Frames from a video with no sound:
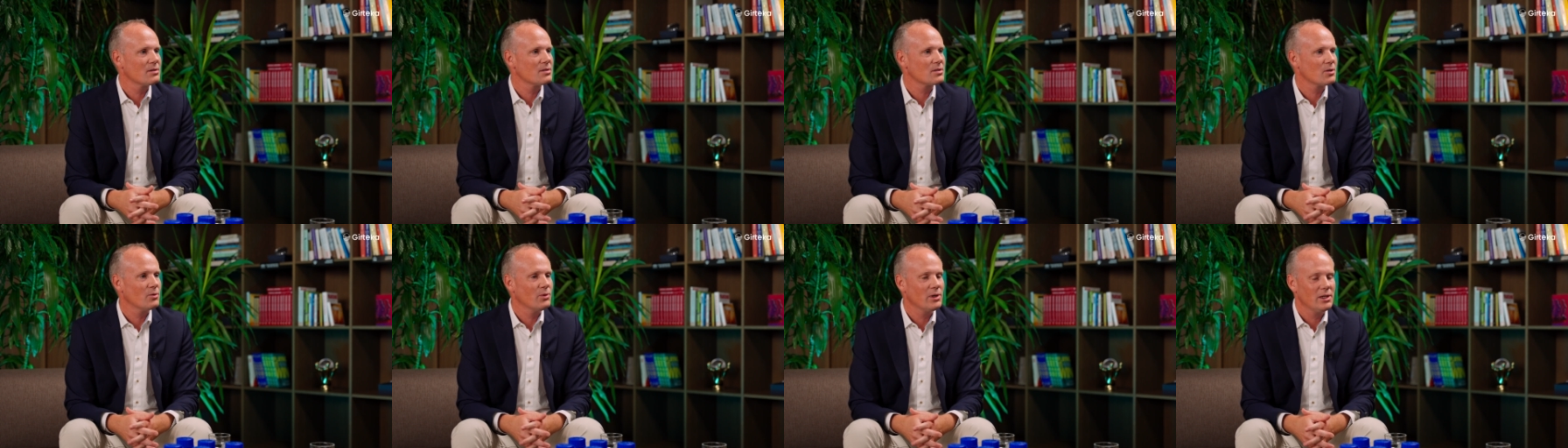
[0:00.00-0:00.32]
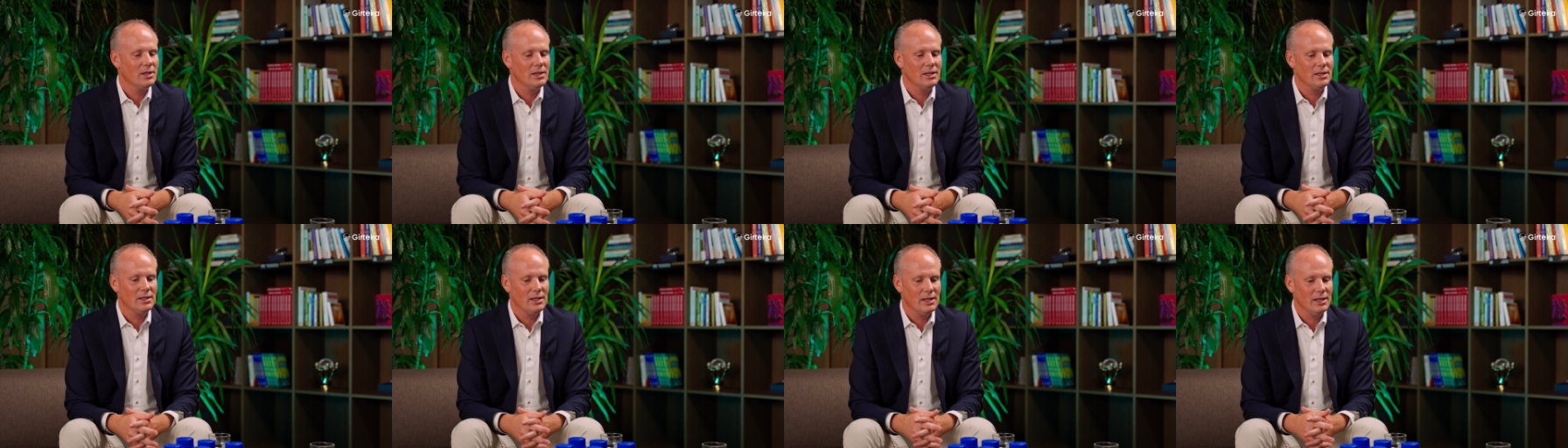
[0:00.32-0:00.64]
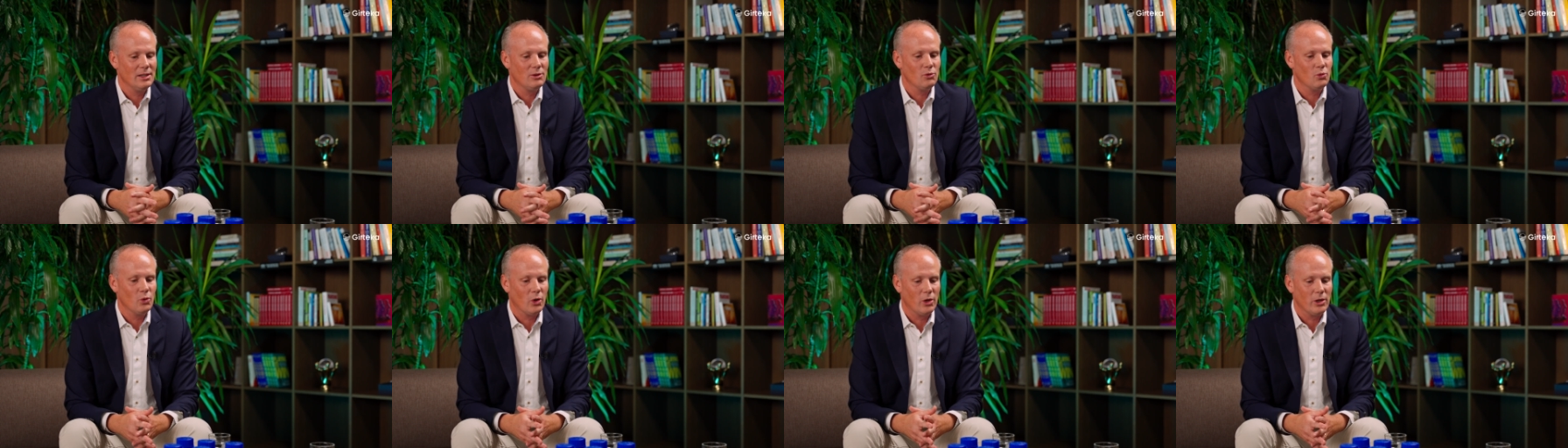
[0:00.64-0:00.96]
So it,
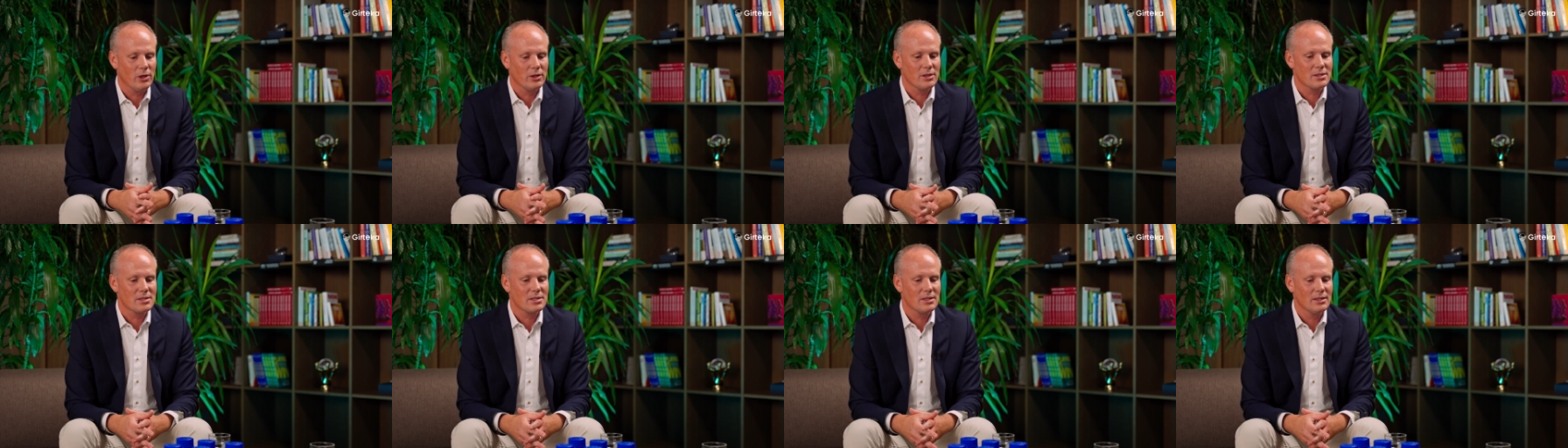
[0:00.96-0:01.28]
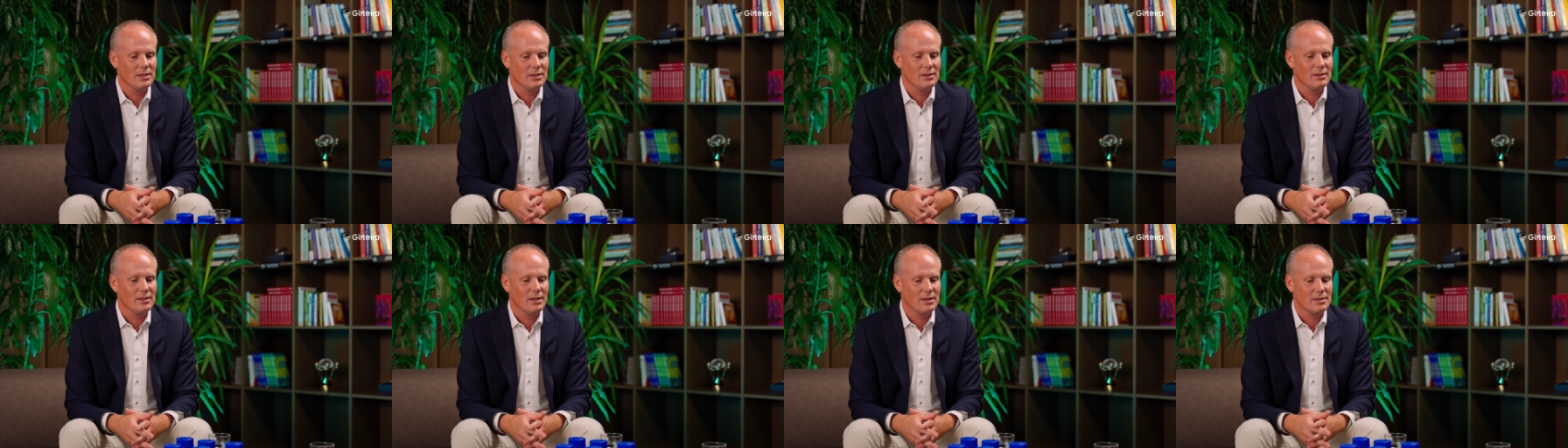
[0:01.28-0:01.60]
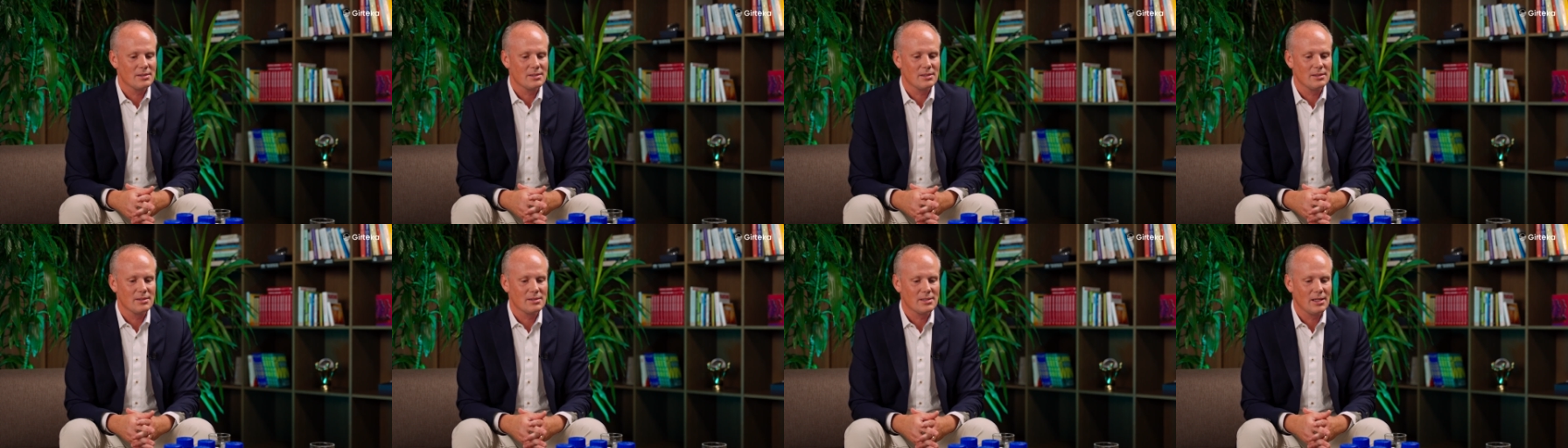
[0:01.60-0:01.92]
it works, it
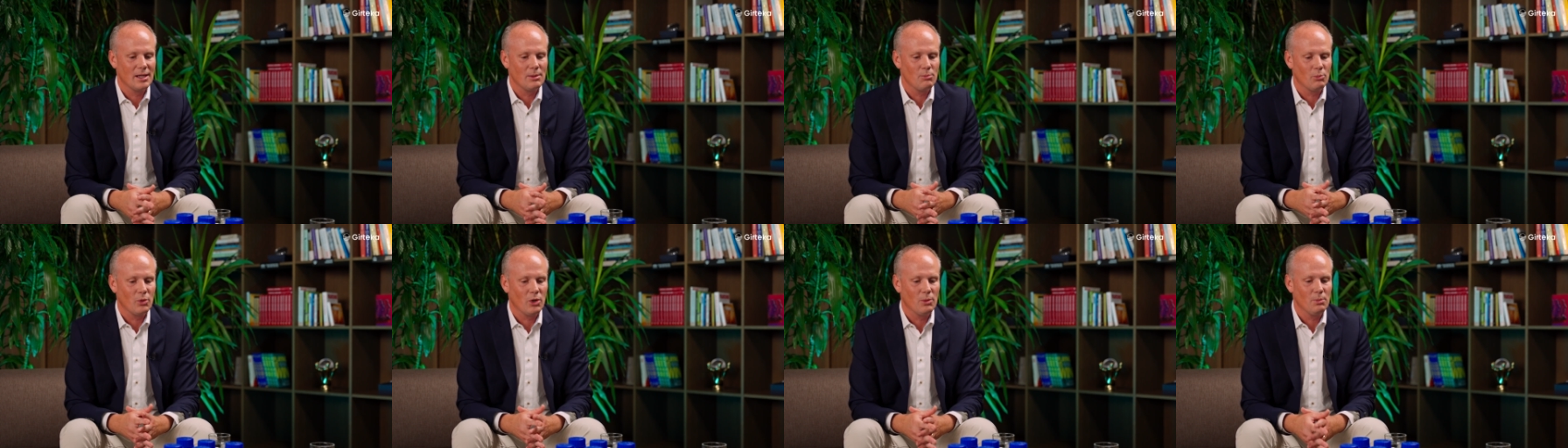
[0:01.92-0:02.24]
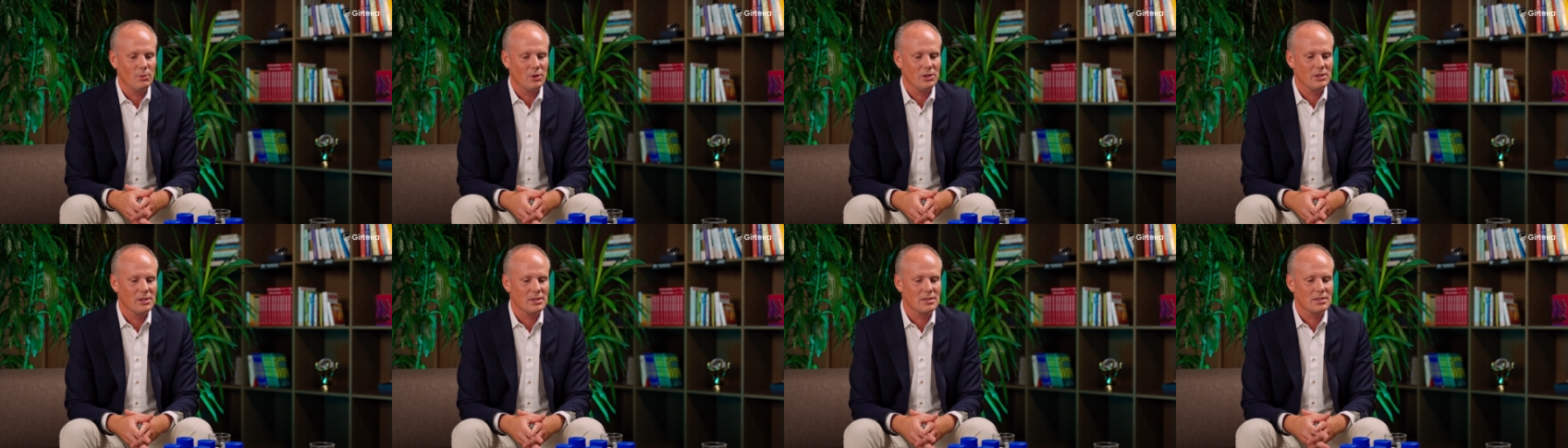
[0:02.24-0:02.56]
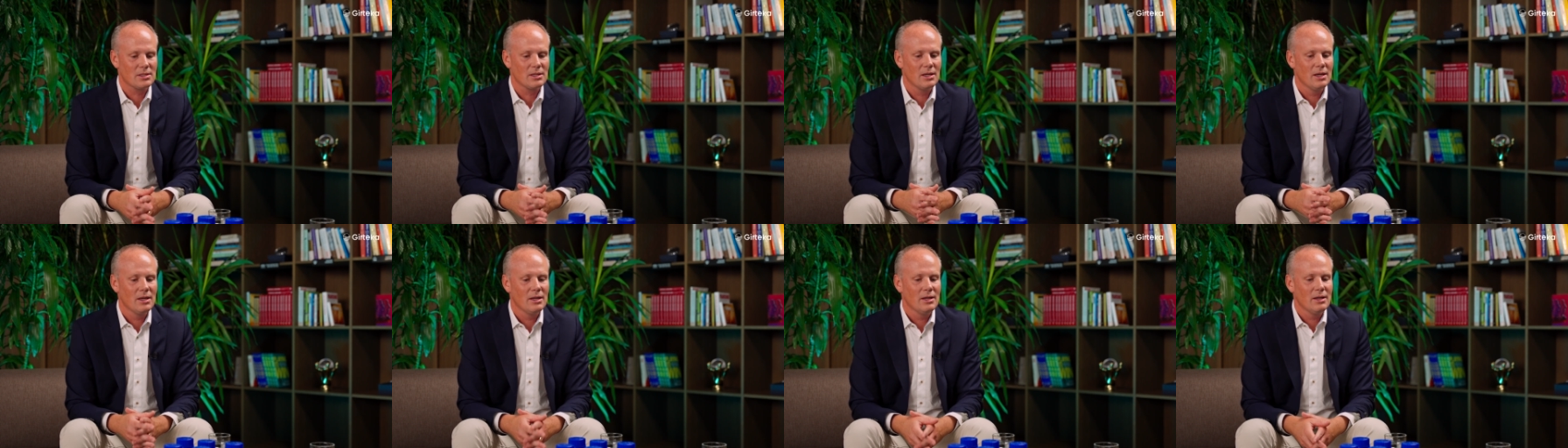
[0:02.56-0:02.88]
has the same
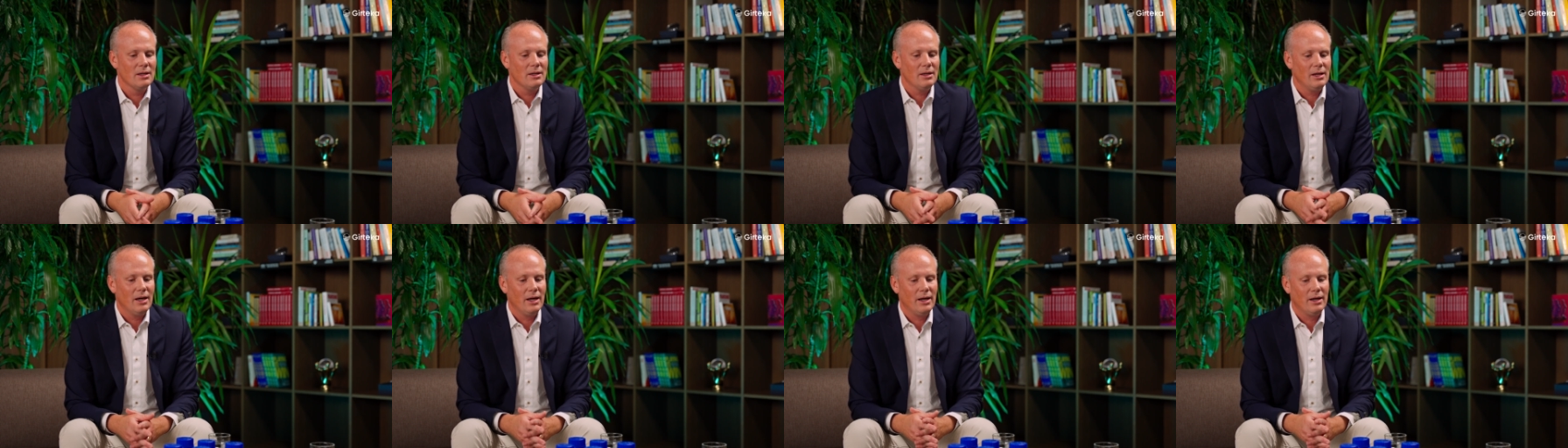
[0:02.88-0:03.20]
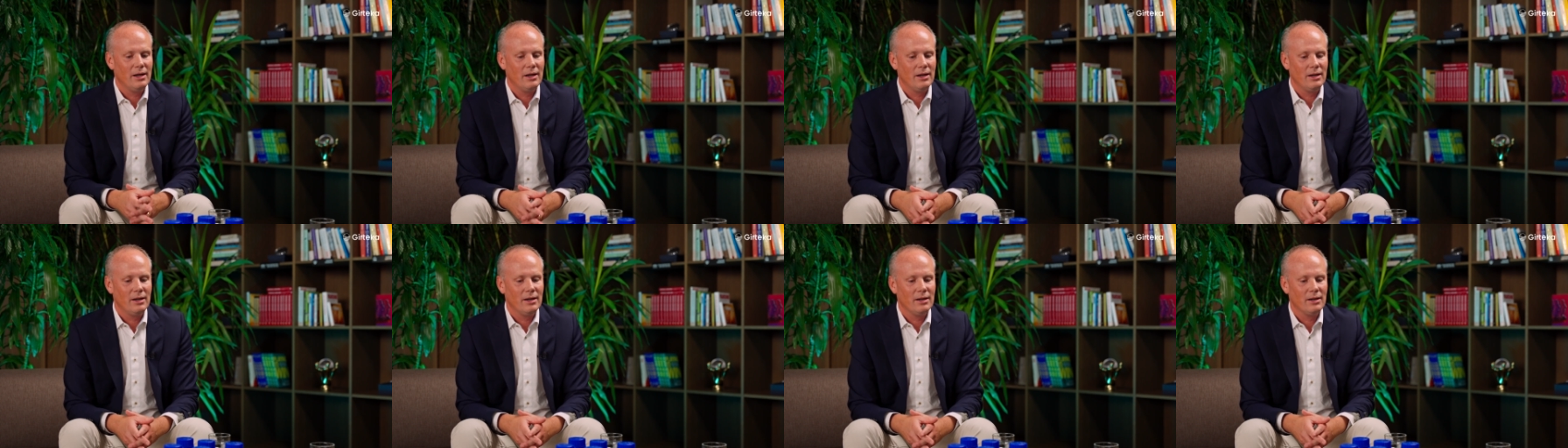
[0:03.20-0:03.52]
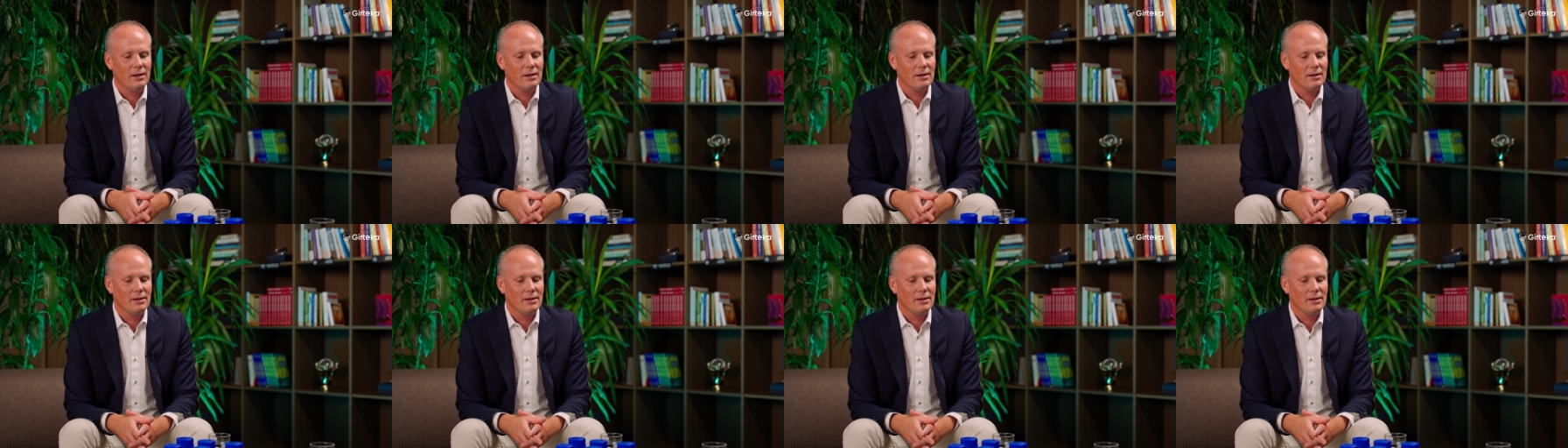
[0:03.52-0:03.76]
properties. Uh,